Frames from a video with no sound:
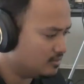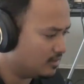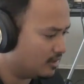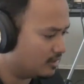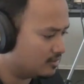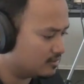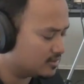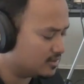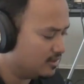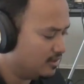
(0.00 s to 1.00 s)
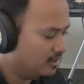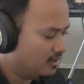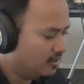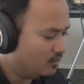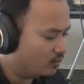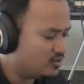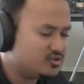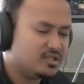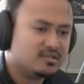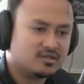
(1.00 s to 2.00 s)
and when you
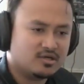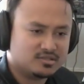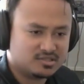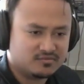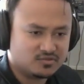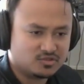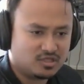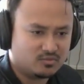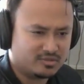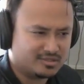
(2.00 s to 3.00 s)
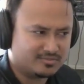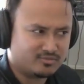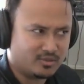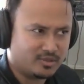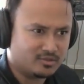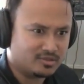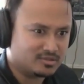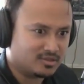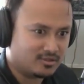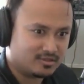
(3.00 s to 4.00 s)
see it in the context of a shot when it's primarily in the
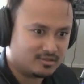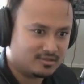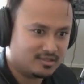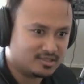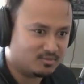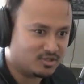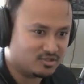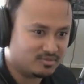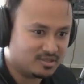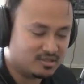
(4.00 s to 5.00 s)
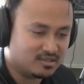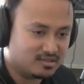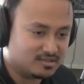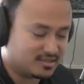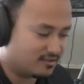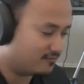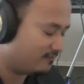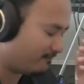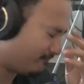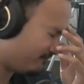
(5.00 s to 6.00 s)
dark and it's barely being lit it's like yeah.
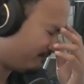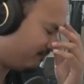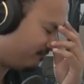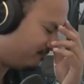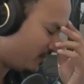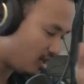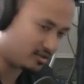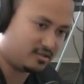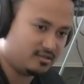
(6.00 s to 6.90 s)
fuck